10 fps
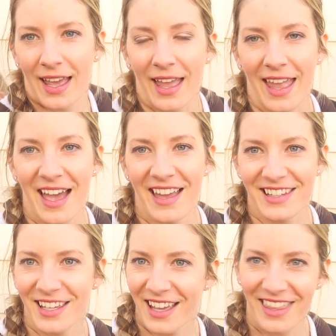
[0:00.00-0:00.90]
and
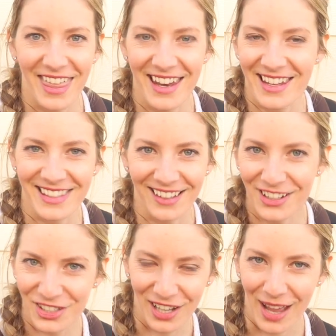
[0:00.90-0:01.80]
then it's
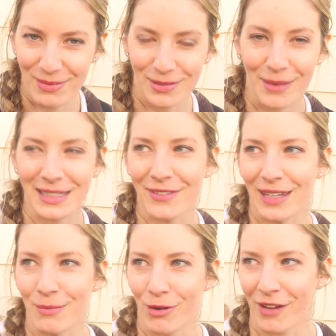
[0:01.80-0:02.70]
lunchtime. Sometimes I even
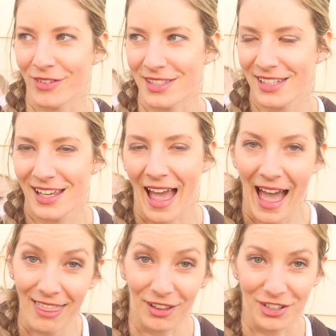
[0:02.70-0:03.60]
eat breakfast
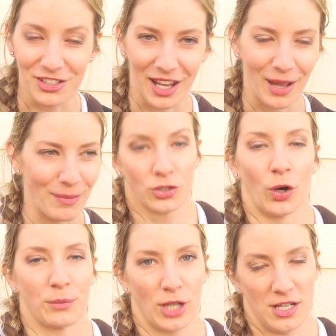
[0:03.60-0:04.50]
at lunchtime. So
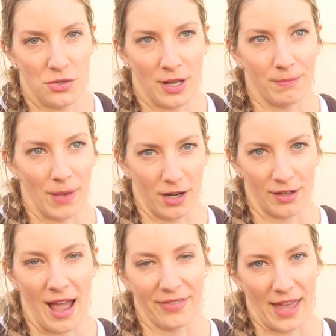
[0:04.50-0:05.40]
I'm trying to get better
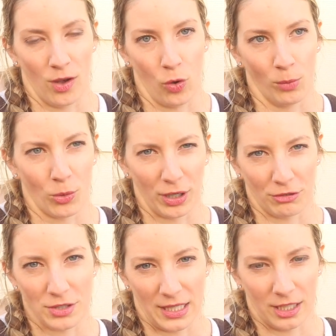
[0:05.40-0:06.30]
at that whole morning
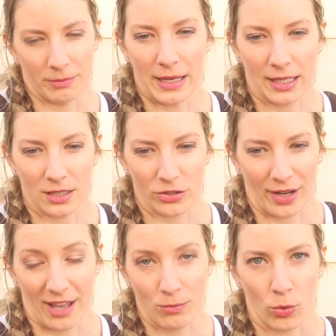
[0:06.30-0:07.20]
routine to make it so
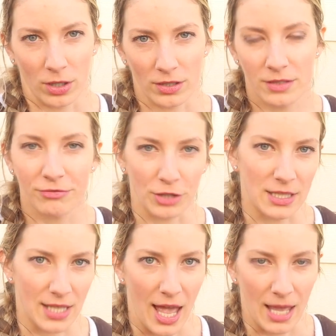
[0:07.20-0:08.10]
that I have more free
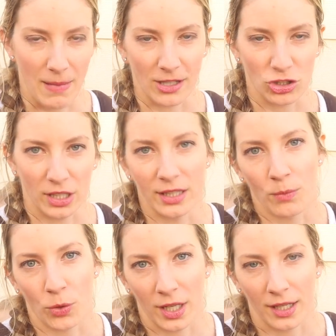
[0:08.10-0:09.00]
time actually in the
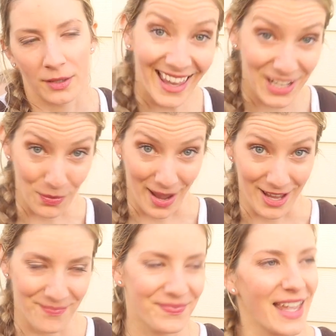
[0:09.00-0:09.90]
morning.
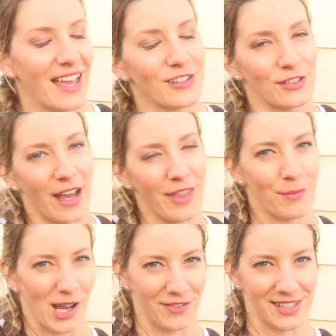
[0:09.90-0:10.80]
Anyway, so now that
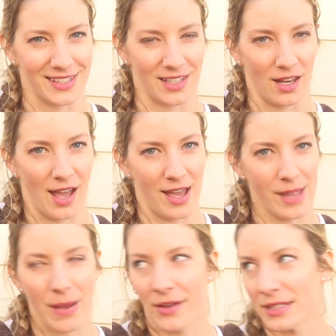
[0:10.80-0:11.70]
breakfast is done, I
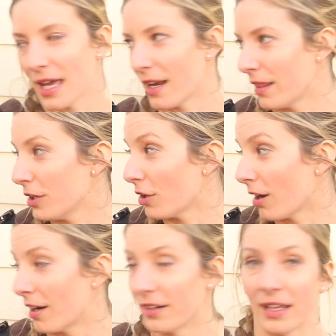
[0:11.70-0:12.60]
am outside in the
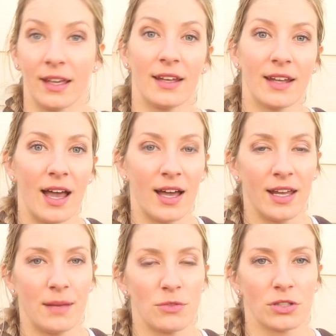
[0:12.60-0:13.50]
yard and I
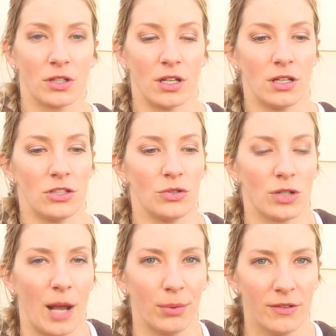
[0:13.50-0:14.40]
am just gonna do a
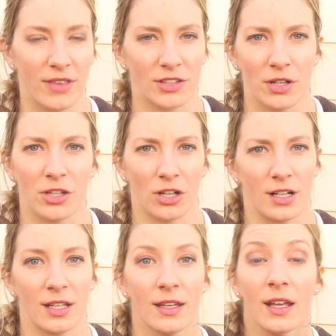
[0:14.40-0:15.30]
couple of things around the
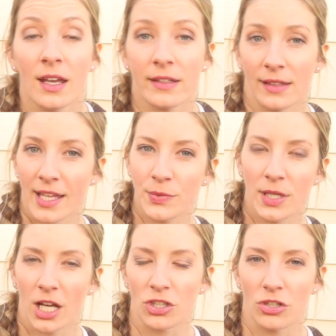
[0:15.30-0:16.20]
garden. Now last
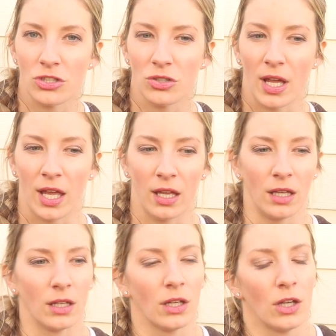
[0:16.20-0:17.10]
week I showed you
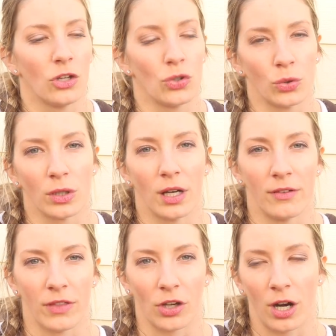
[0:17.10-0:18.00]
a tour
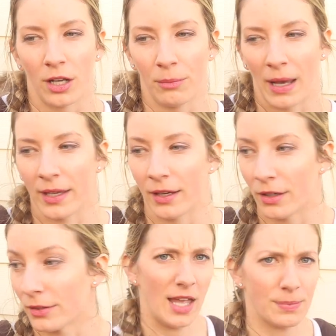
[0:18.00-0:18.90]
of the garden back
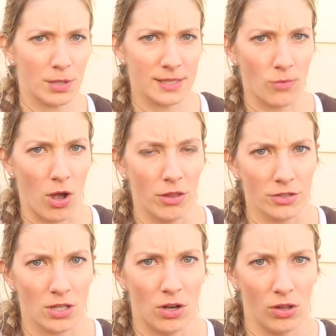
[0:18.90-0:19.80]
here. It's pretty small,
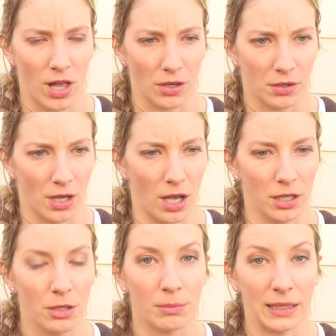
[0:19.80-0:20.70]
there's not a whole lot going
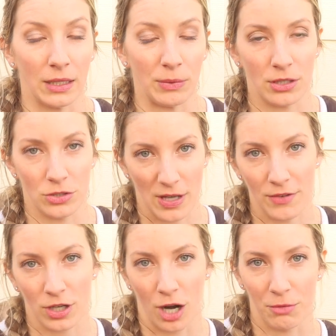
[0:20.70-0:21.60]
on, but we do have
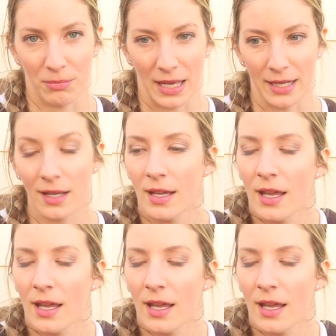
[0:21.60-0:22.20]
a garden bed.